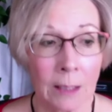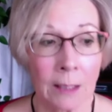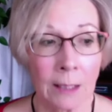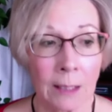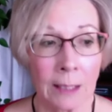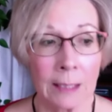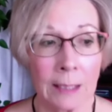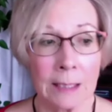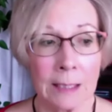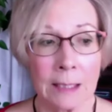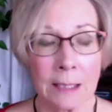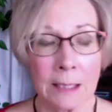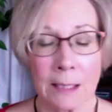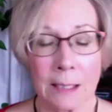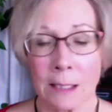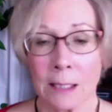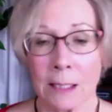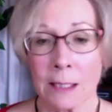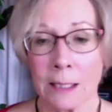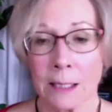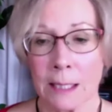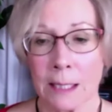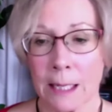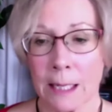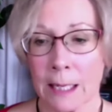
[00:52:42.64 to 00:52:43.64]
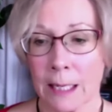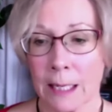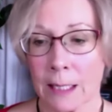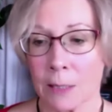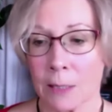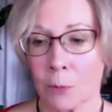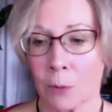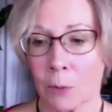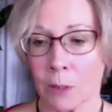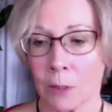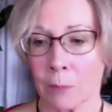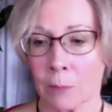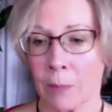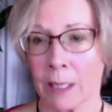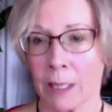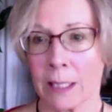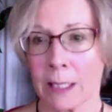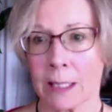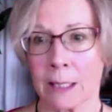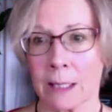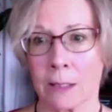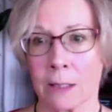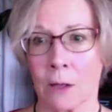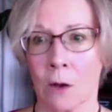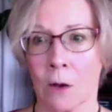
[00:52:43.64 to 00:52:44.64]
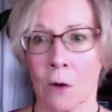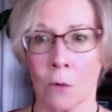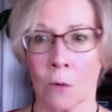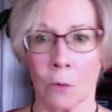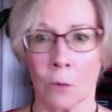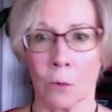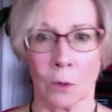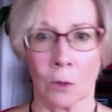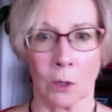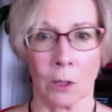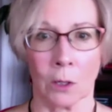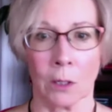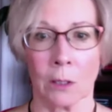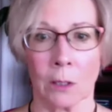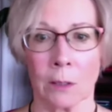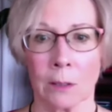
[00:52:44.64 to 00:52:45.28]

Consistency is what makes this all work.